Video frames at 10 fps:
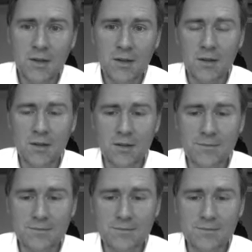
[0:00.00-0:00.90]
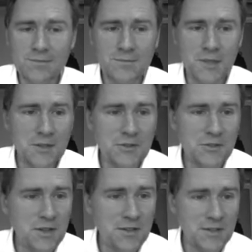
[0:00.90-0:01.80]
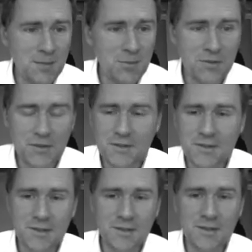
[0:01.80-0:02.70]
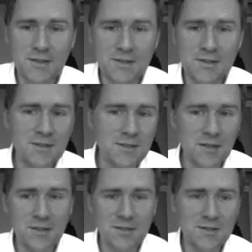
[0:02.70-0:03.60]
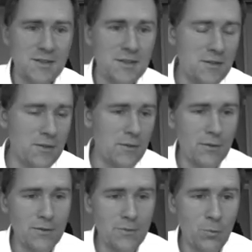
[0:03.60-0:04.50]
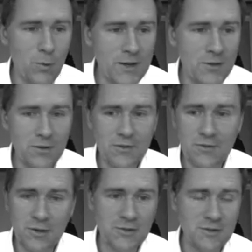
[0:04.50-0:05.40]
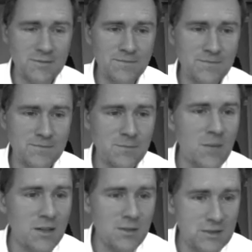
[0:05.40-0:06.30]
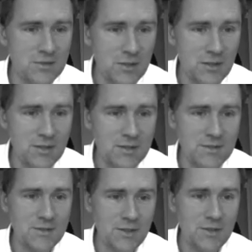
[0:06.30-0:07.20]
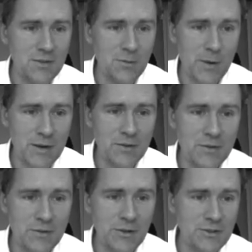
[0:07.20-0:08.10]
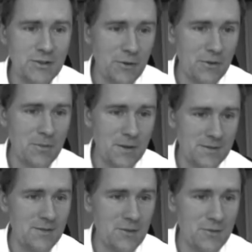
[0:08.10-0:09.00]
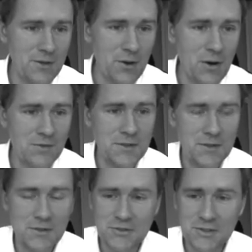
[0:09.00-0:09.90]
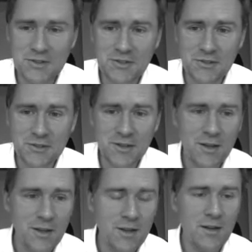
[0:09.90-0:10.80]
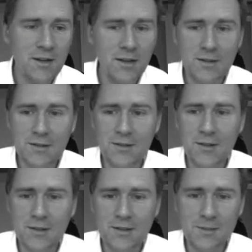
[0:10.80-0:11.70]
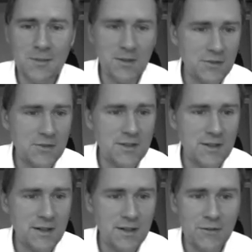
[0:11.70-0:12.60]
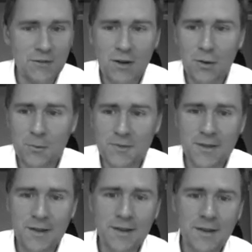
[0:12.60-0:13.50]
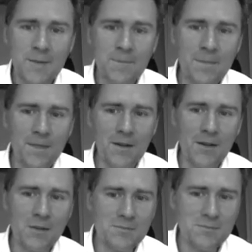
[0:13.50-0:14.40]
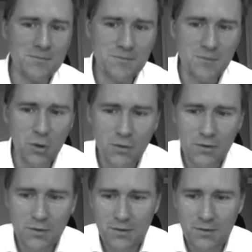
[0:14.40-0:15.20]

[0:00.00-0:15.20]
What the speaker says: An interesting example of this is seen in the way construction. Michael Israel has studied the way construction on the basis of the Oxford English Dictionary, and something interesting that he found was that over